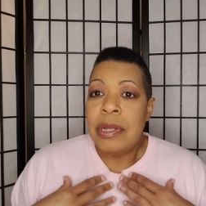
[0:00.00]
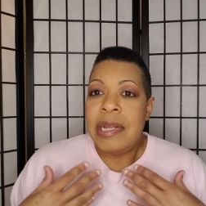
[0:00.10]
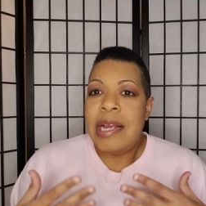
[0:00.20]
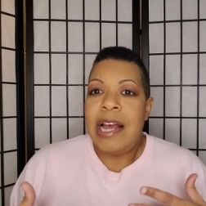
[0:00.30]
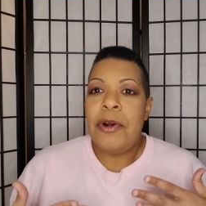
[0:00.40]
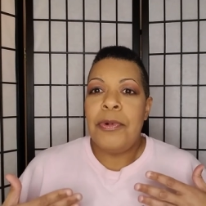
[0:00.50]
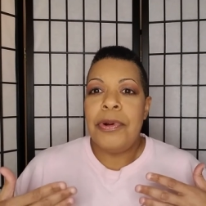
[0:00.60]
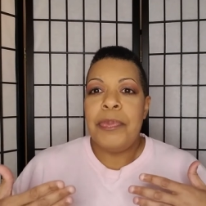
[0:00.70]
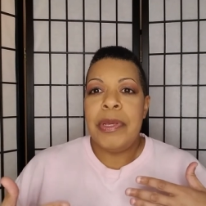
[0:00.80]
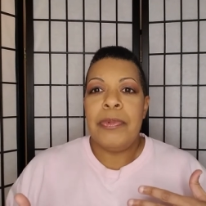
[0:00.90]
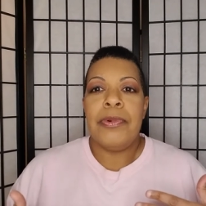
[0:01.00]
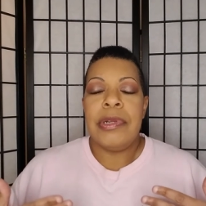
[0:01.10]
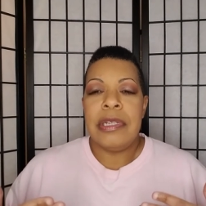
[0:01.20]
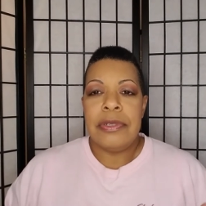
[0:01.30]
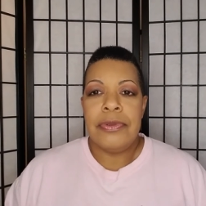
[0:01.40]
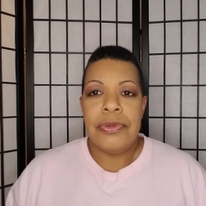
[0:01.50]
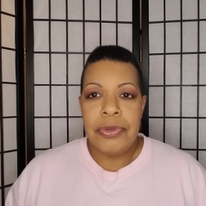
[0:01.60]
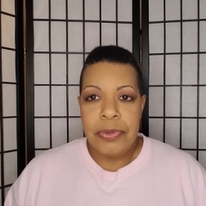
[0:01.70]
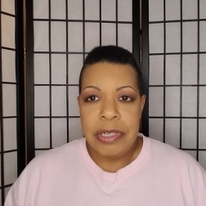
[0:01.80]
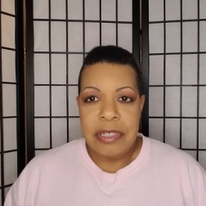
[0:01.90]
Like, how are people going to get used
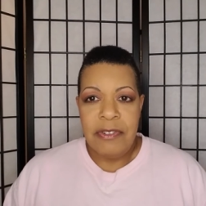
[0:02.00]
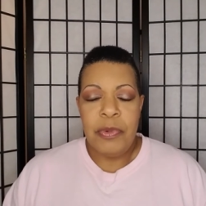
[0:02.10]
to us if